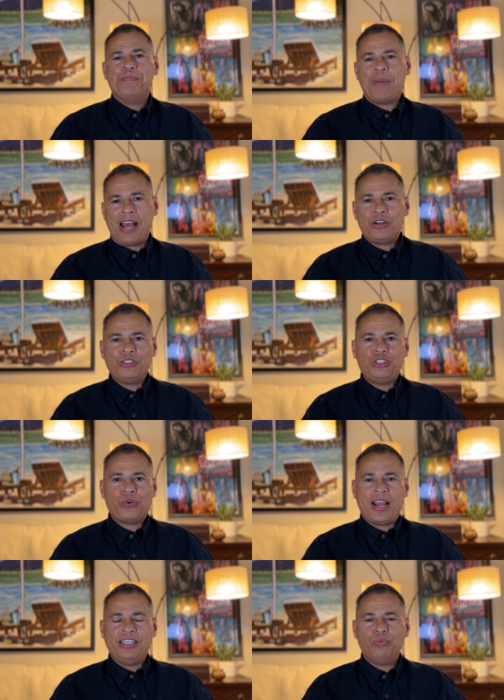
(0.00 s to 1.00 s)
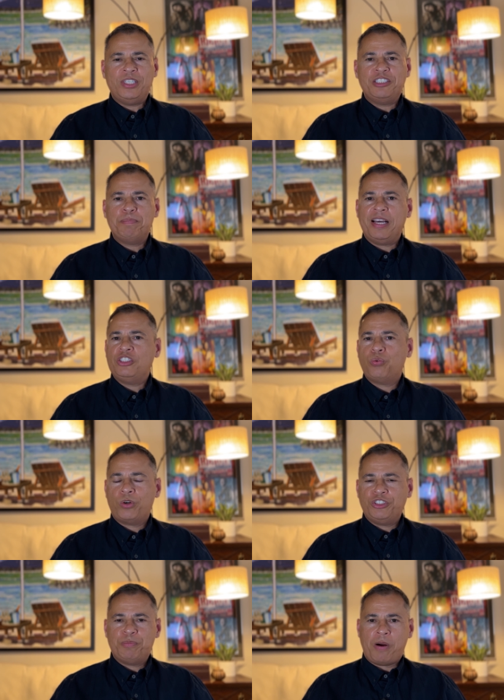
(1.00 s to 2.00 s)
Back on the train, we sped
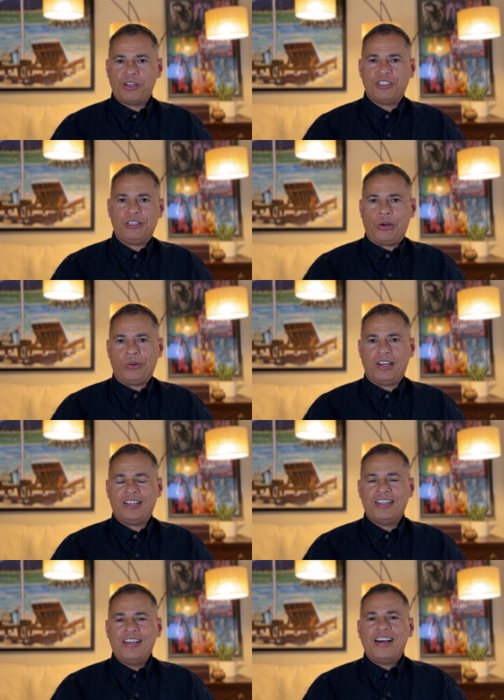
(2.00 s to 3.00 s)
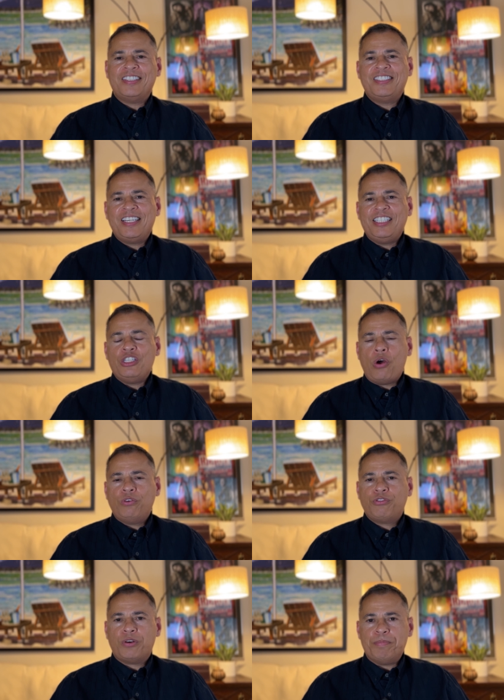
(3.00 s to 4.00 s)
towards Barcelona, a city known
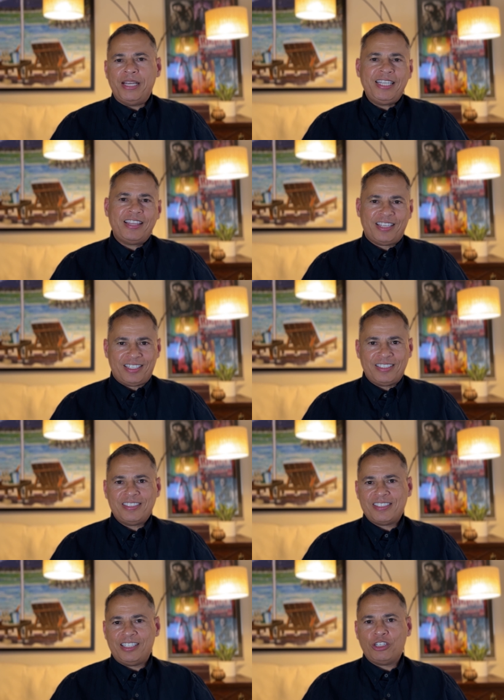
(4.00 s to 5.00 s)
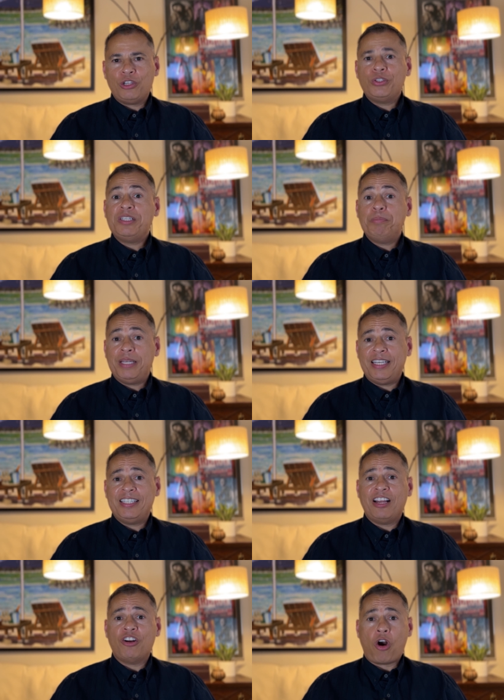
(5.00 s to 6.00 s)
for many things, including being
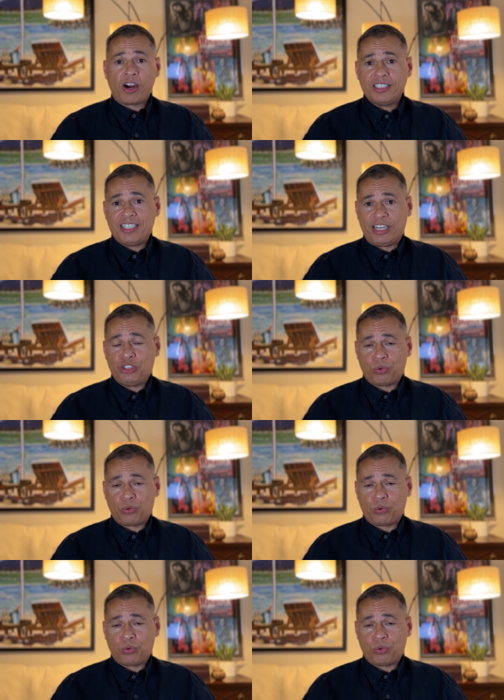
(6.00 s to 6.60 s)
an architecture